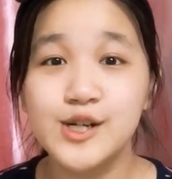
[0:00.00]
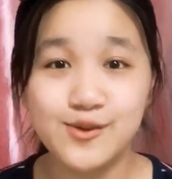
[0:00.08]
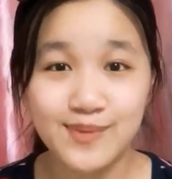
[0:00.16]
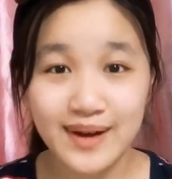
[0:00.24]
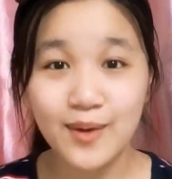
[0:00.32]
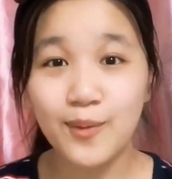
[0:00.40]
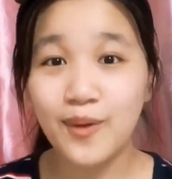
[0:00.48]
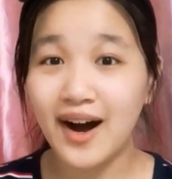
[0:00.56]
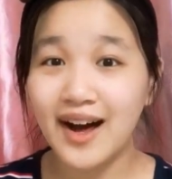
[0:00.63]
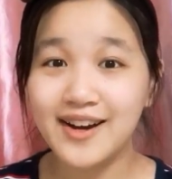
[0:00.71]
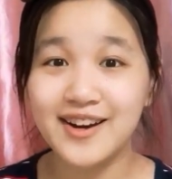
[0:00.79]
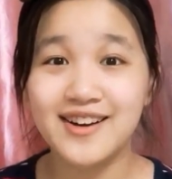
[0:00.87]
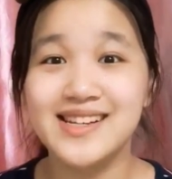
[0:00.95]
drink
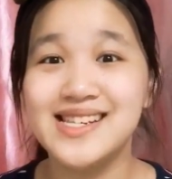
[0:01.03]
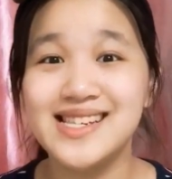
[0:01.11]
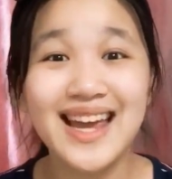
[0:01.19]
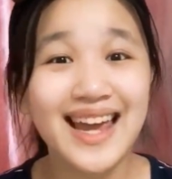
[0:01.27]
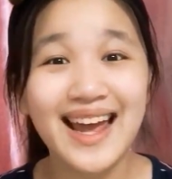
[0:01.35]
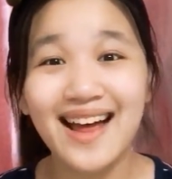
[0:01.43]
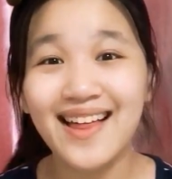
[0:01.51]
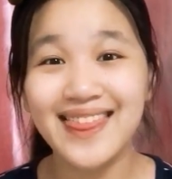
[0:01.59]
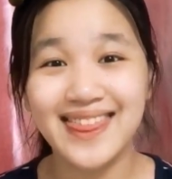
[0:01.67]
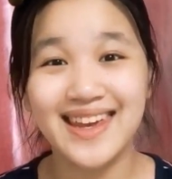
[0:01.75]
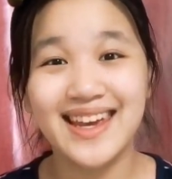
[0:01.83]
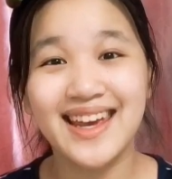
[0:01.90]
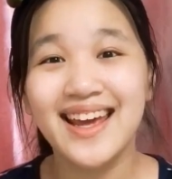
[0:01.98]
water, stay
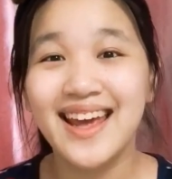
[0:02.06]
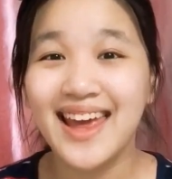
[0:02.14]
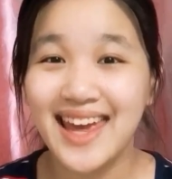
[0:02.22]
healthy,